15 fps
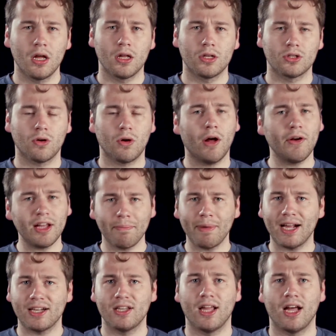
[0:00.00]
So I'll get
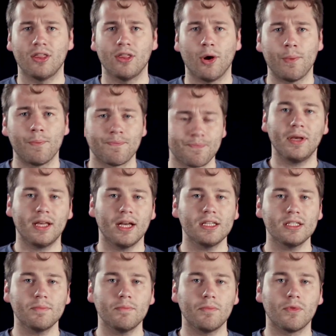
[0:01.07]
back to that, though.
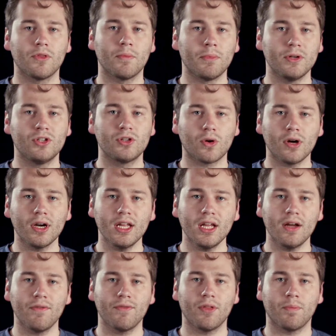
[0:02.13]
Because the majority
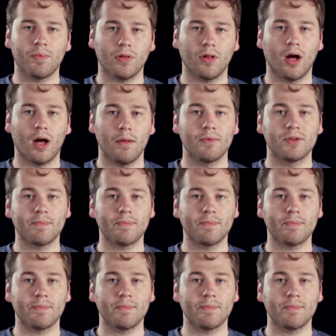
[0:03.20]
of the plot,